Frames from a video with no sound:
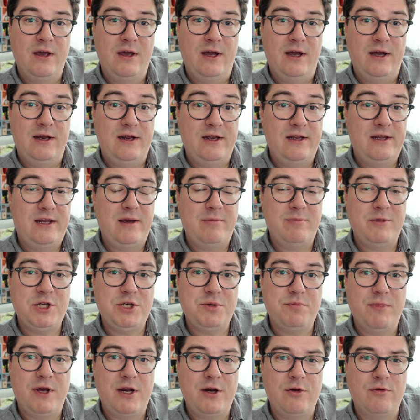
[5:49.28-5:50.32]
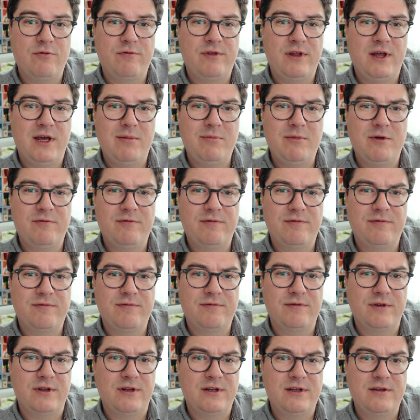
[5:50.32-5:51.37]
And I damaged many of them,
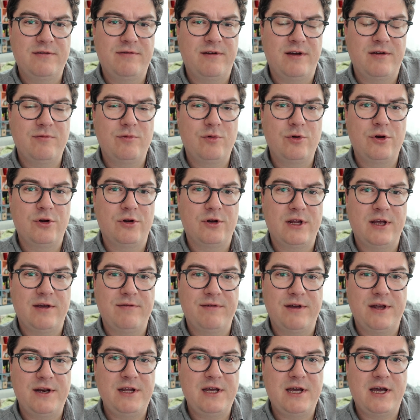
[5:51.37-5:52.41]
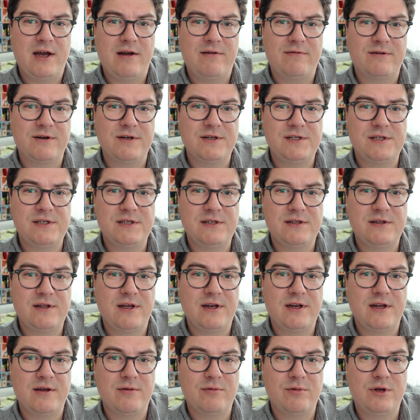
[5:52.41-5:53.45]
and if I would not have any covers,
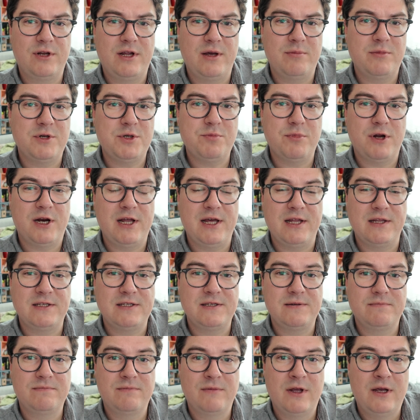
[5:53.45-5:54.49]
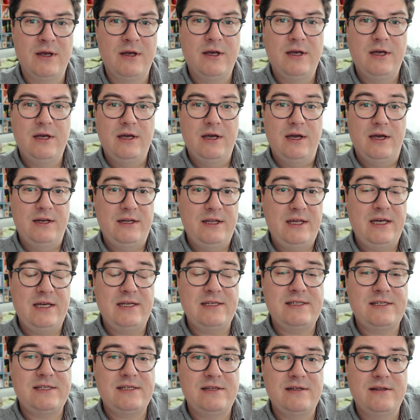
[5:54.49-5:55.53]
then I would damage my lens. And
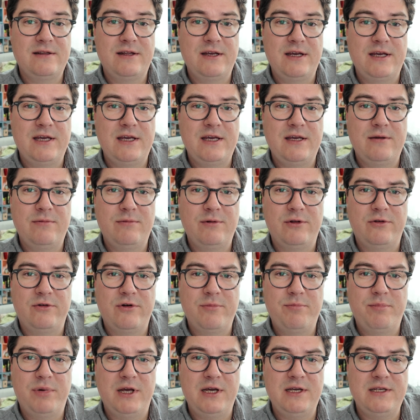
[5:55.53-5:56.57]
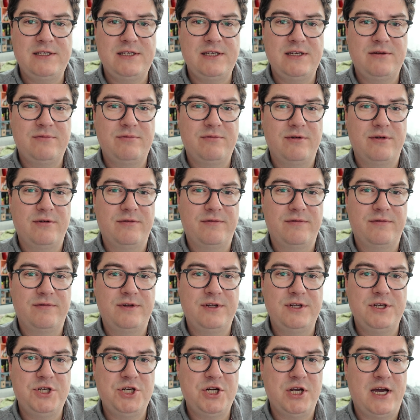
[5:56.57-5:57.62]
yes, they will replace it with
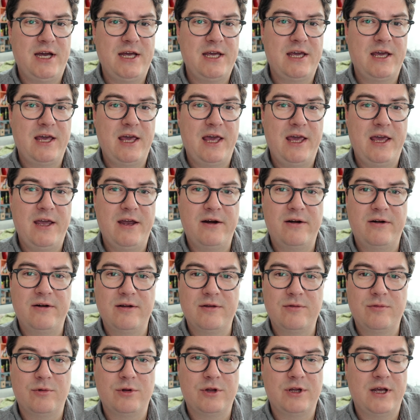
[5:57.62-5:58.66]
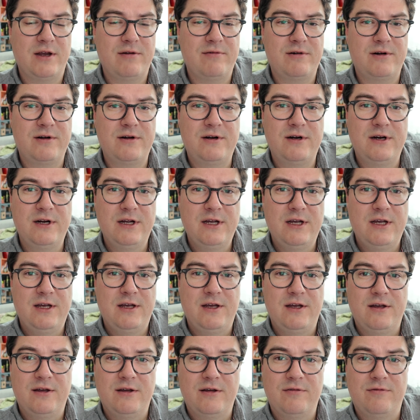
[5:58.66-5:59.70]
DJI Care and whatever
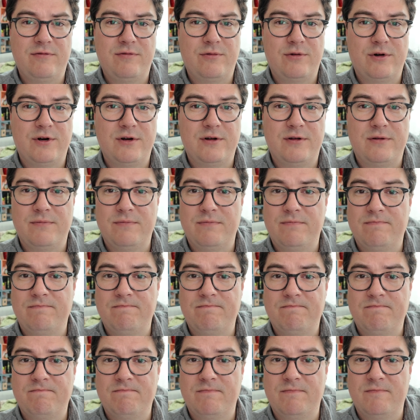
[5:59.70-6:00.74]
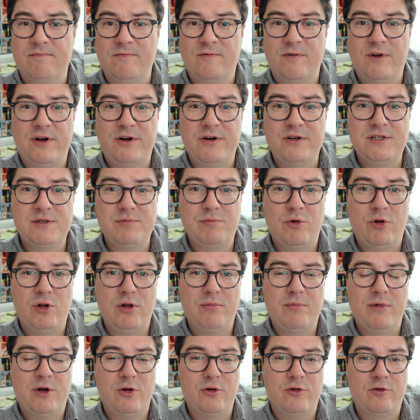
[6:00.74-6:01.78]
for a very small
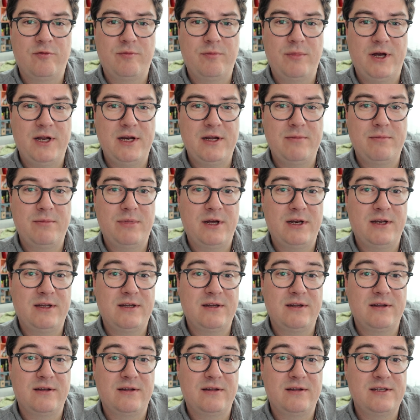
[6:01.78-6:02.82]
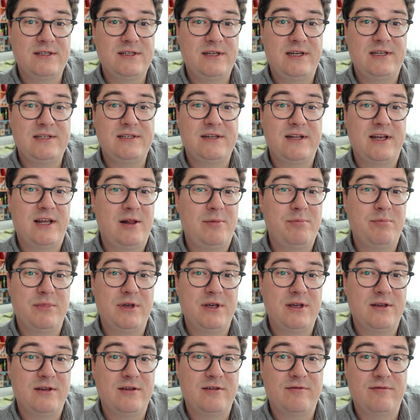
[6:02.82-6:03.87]
amount of money, but this doesn't help
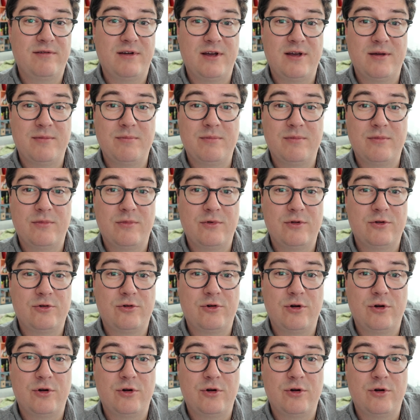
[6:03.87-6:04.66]
me if I'm on a